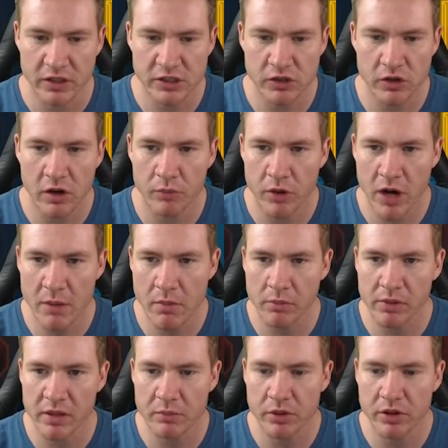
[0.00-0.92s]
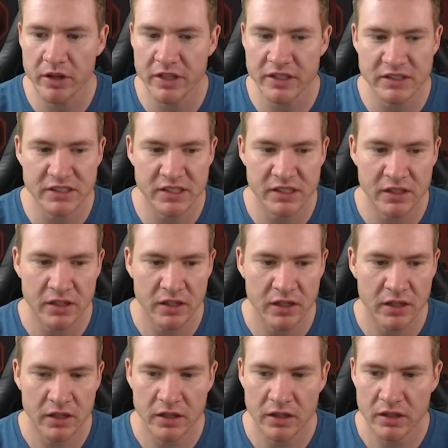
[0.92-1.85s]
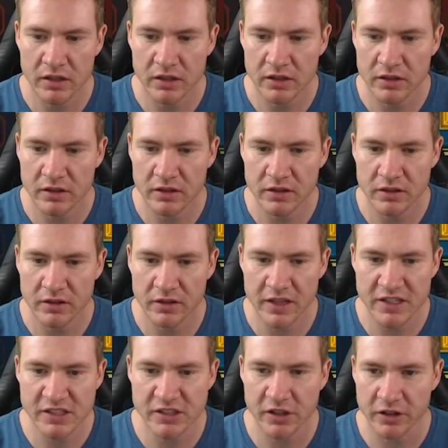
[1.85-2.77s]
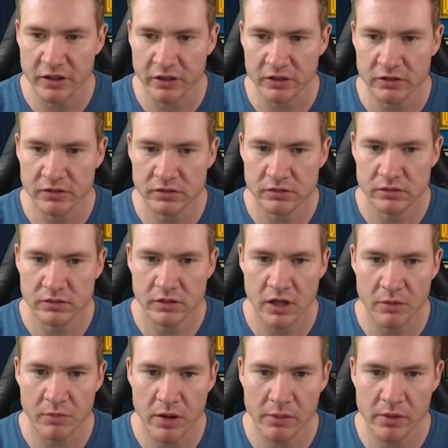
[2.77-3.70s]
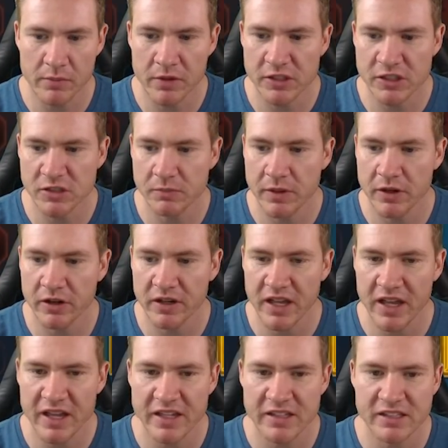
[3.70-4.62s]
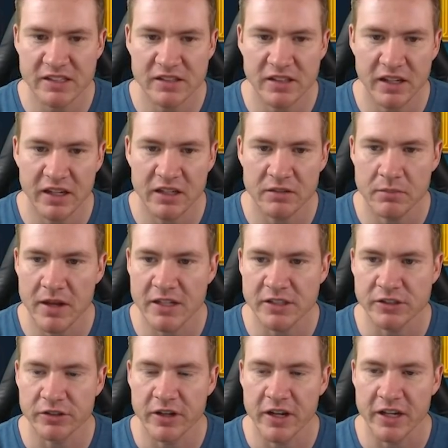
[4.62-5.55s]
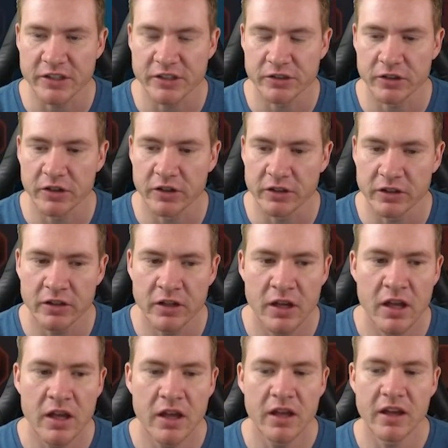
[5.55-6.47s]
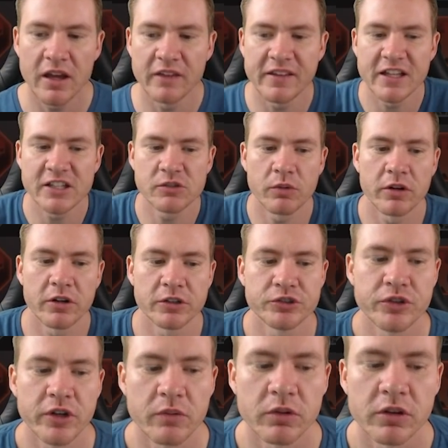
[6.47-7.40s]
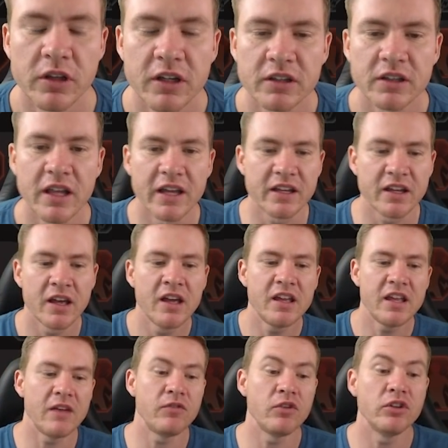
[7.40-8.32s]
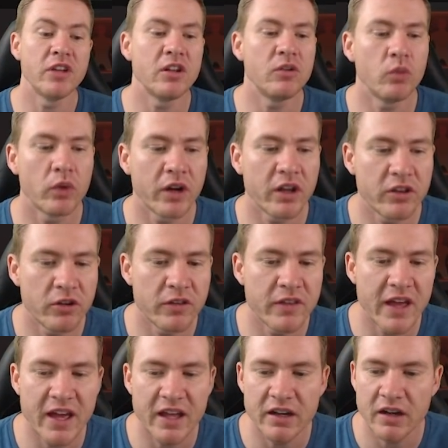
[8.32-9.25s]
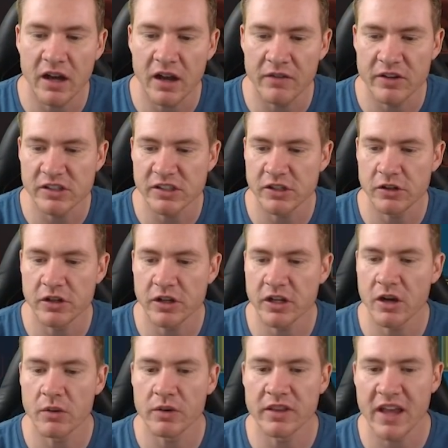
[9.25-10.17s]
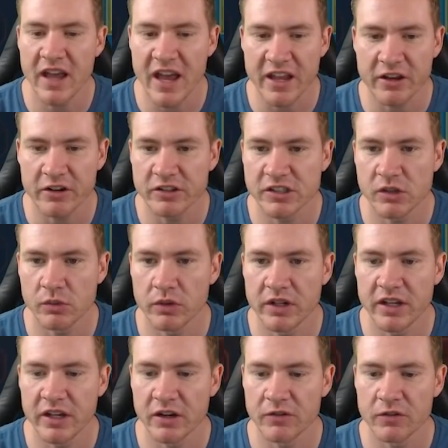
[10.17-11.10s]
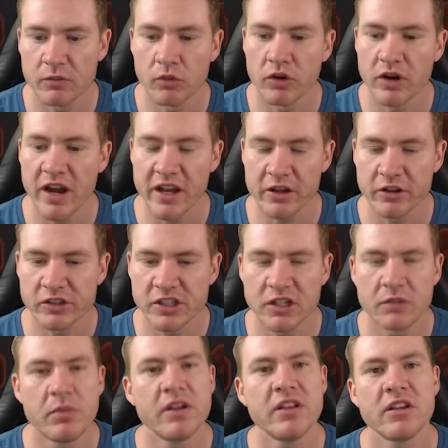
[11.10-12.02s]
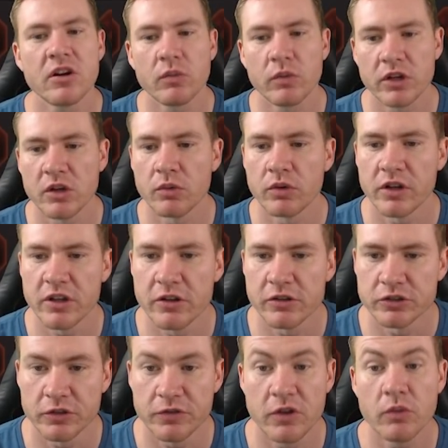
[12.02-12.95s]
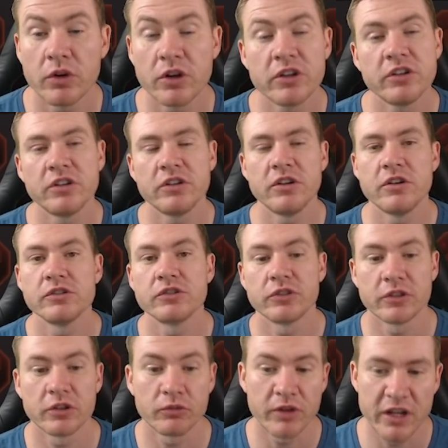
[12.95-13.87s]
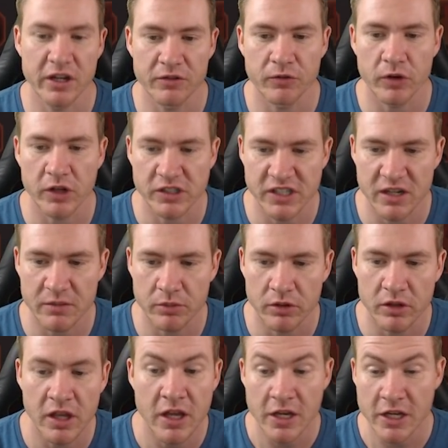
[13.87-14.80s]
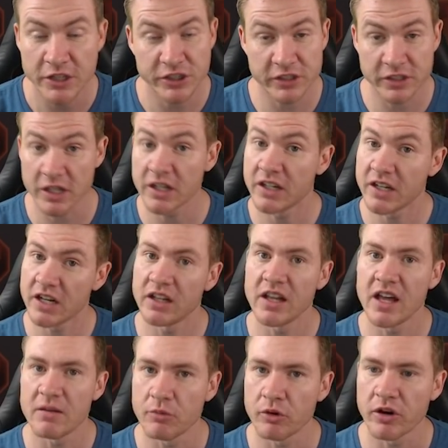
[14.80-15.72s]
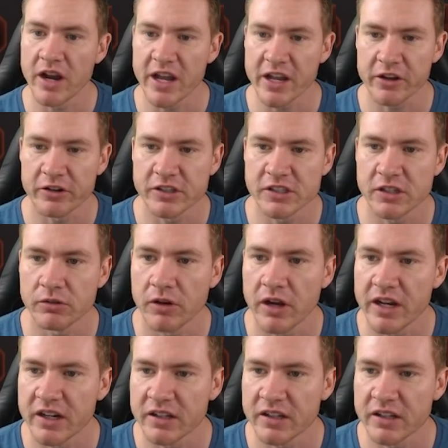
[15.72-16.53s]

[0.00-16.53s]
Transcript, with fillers: So I'll probably put this on her. I'll probably put Spirit Haste and Master Hexer on her. And that's what her tree would look like. If you didn't want to do that, obviously you could go with the accuracy one here for more accuracy, depending on where you want to use her. If you wanted to use her in arena, for example, she's going to need a lot more accuracy, right?